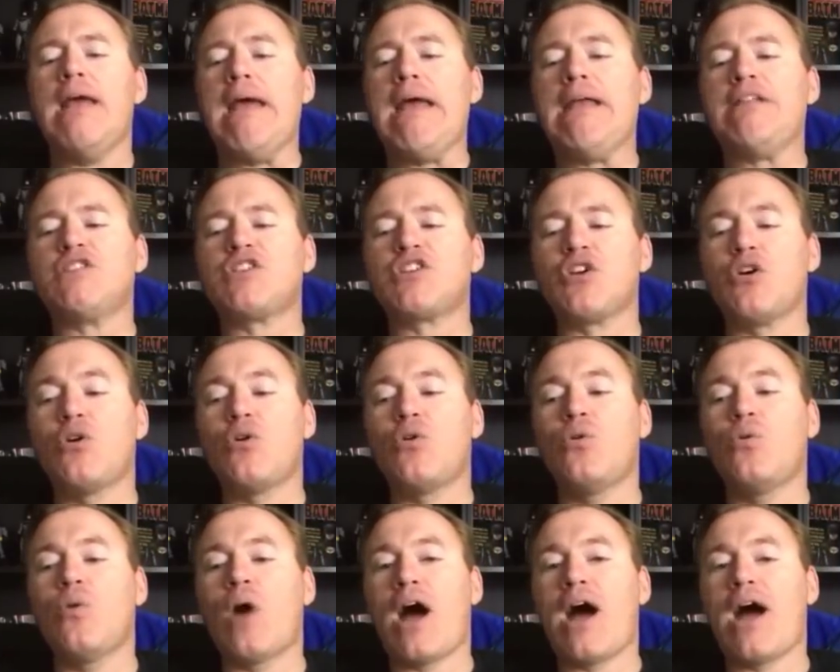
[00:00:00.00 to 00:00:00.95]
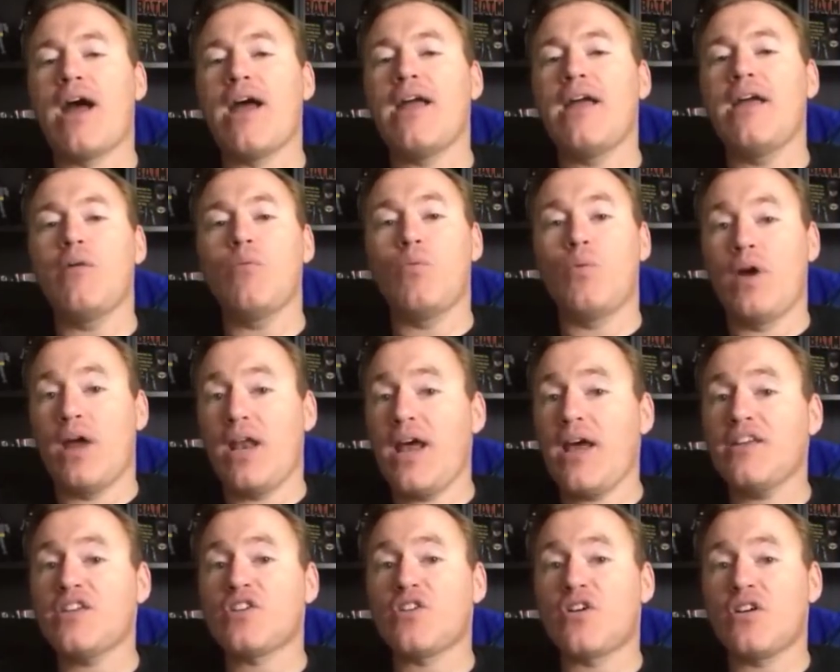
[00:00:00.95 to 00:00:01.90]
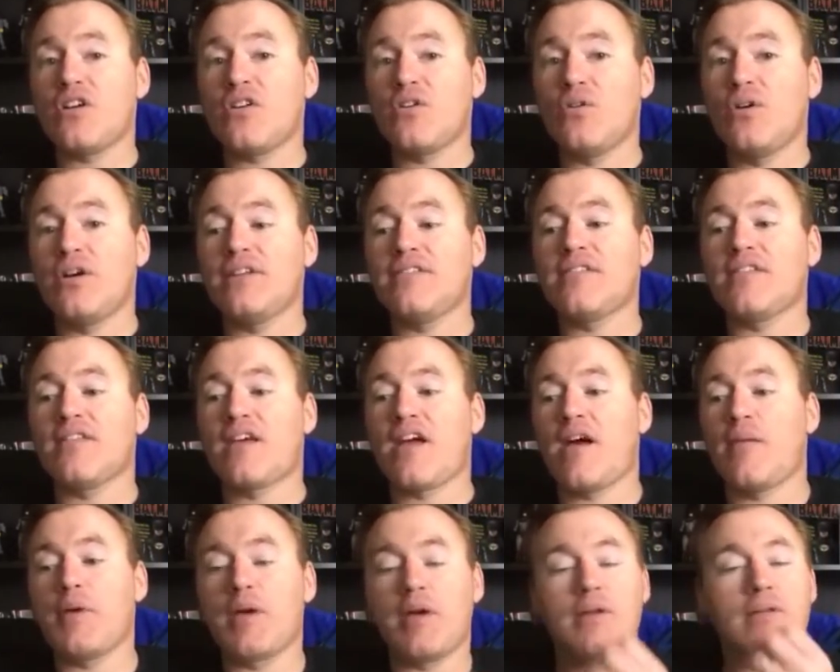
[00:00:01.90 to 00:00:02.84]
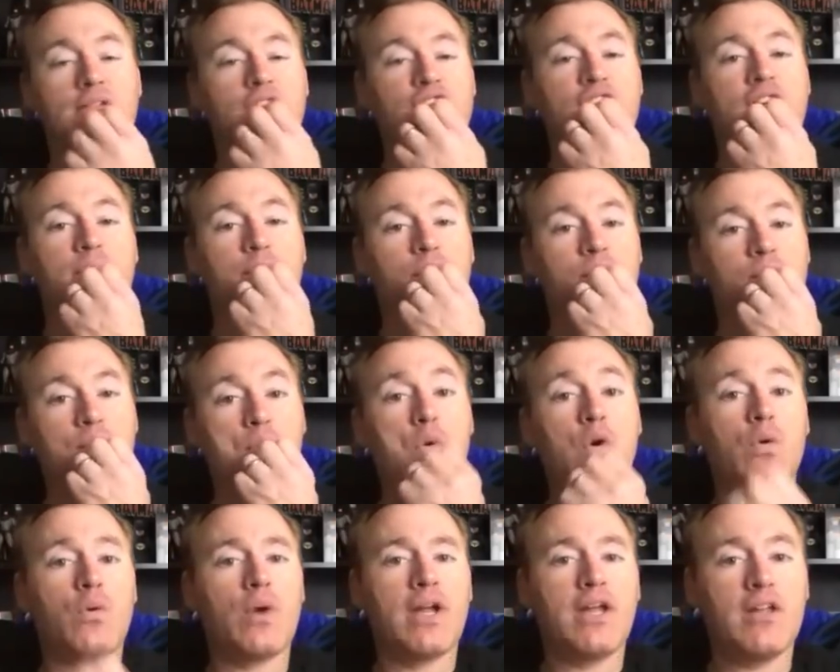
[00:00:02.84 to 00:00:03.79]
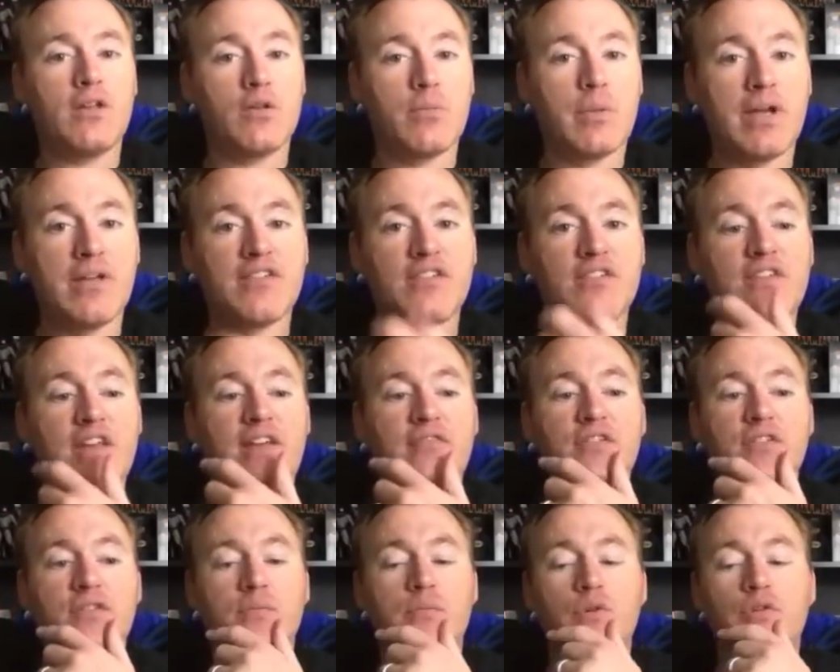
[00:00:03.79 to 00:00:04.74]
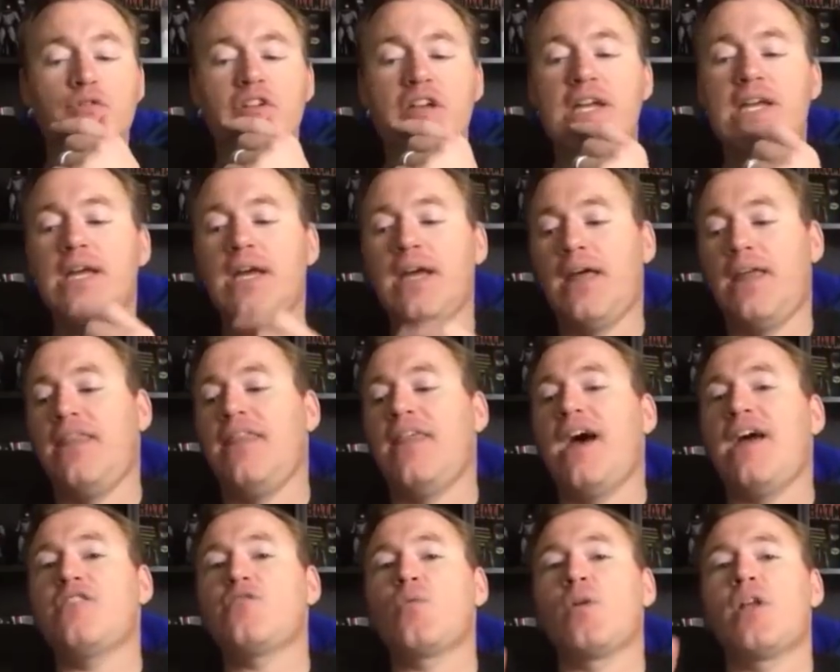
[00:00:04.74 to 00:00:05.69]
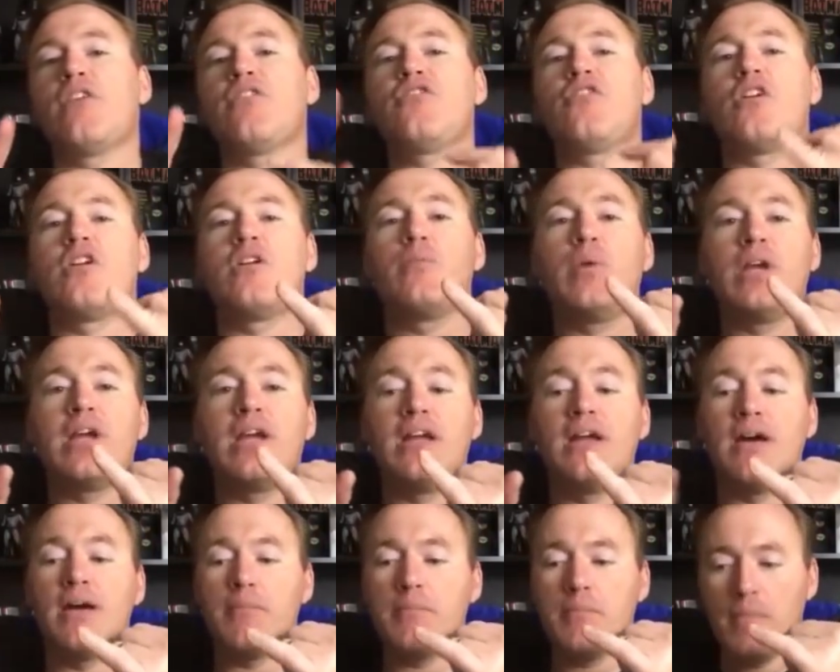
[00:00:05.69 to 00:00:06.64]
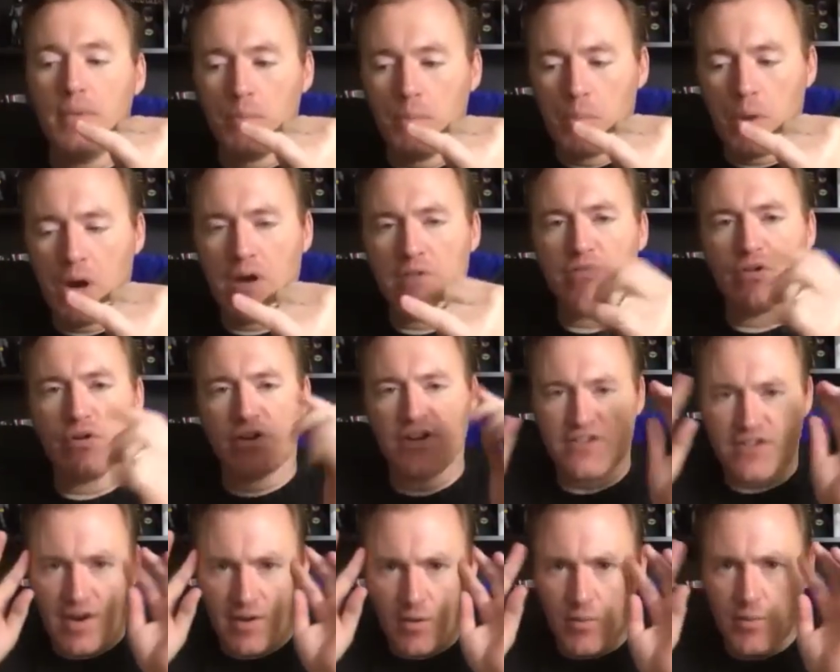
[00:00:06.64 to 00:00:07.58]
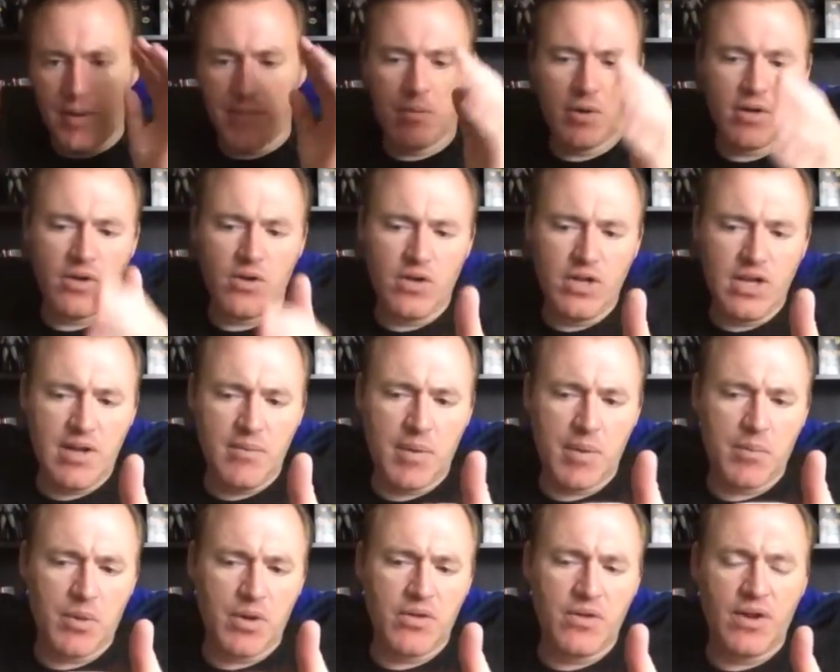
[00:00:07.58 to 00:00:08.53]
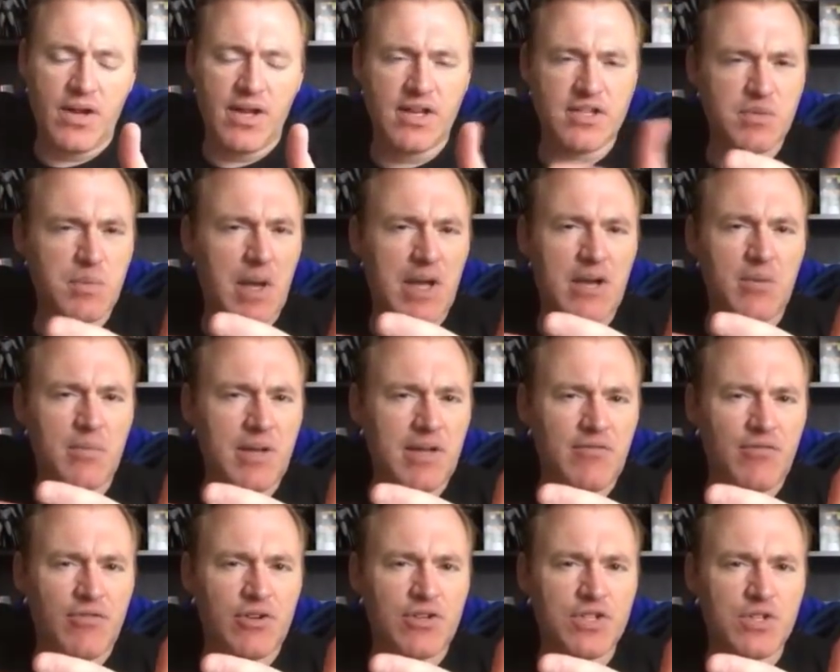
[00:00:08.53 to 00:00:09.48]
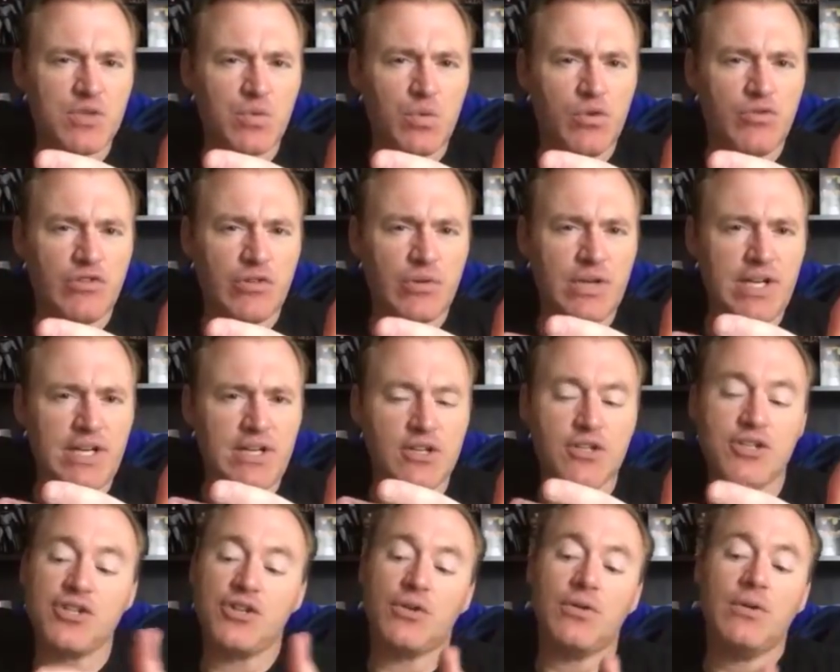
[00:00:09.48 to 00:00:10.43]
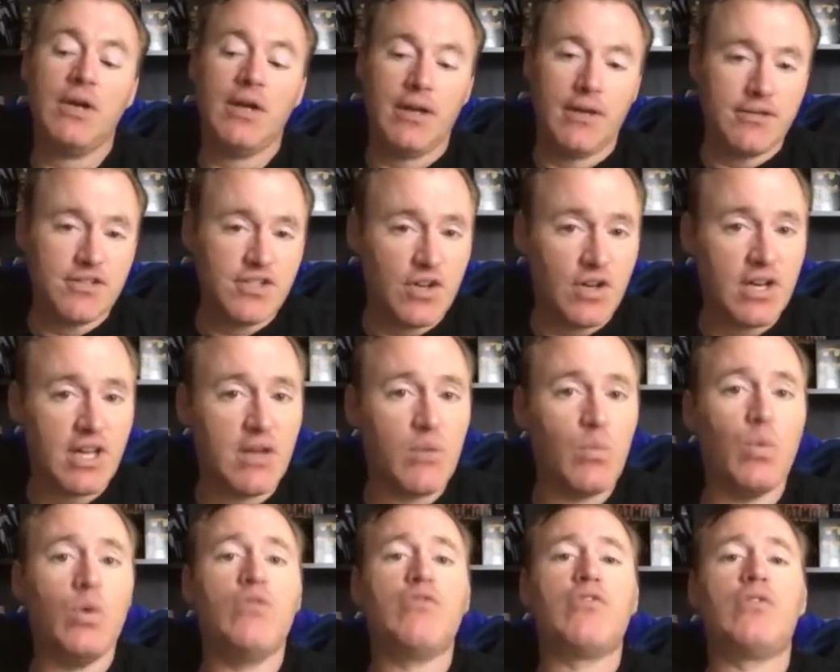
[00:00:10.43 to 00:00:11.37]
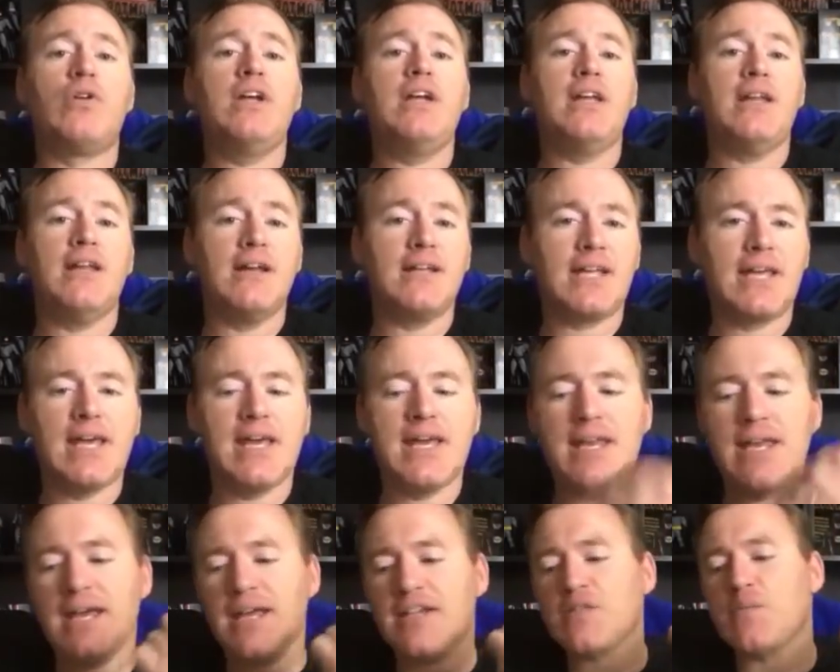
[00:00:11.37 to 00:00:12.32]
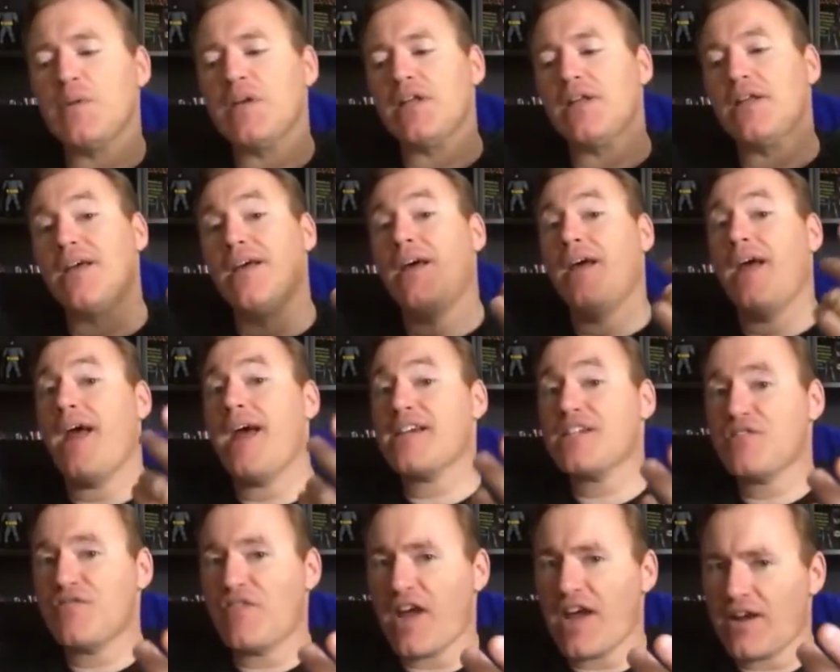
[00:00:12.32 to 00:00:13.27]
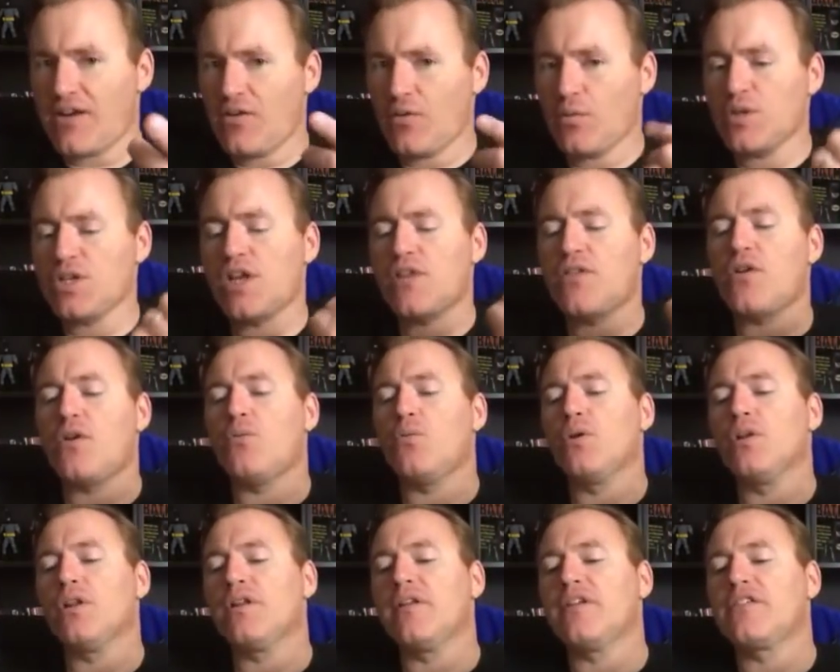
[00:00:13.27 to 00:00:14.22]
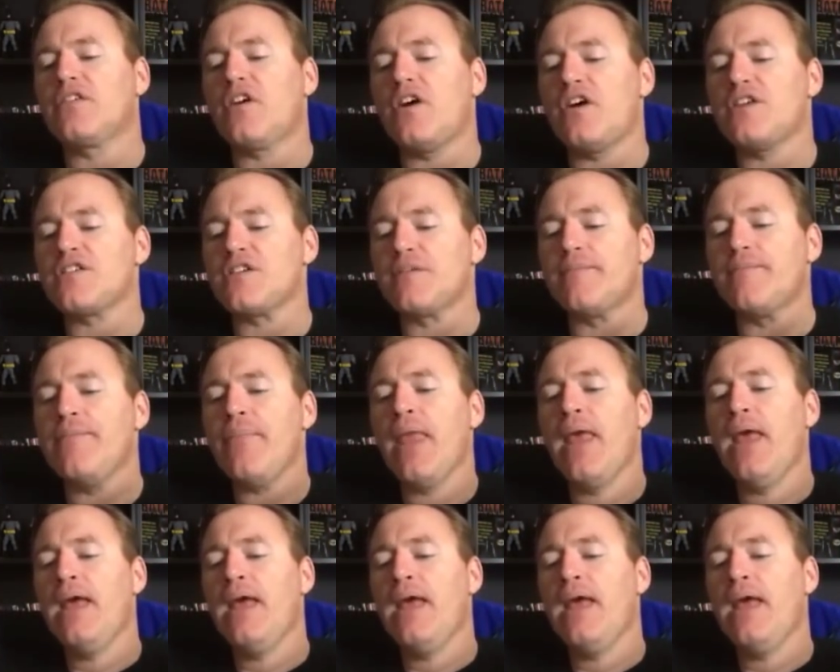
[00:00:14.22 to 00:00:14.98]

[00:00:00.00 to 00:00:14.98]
And so I, when I started going to the comic shop on a more regular basis after the movie, that's when I started picking up Marvel, because I remembered, oh yeah, my brother had a Spider-Man versus Wolverine issue. Started getting Wolverine, Uncanny X-Men, X-Factor, which I thought really looked awesome.